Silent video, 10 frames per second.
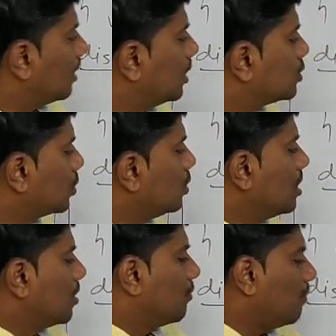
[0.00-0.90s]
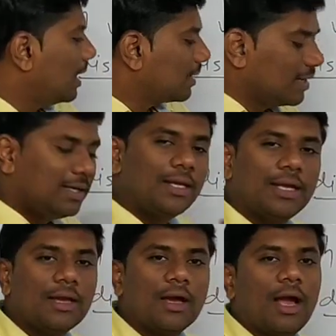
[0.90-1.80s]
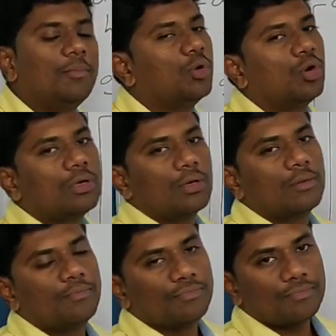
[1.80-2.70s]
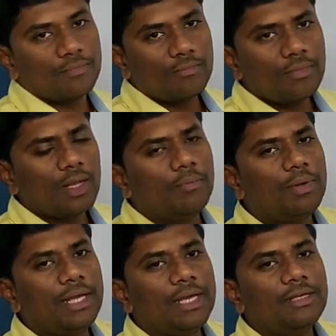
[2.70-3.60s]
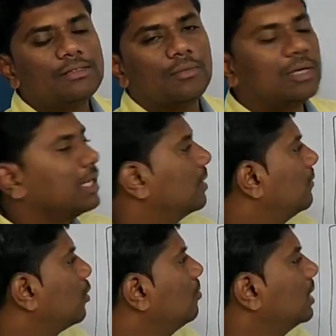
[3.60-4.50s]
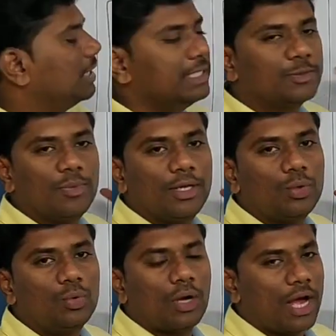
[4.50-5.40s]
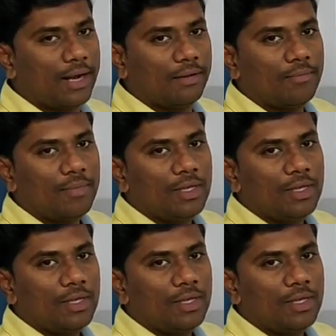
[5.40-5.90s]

Also while returning I am not bringing some data from display to add.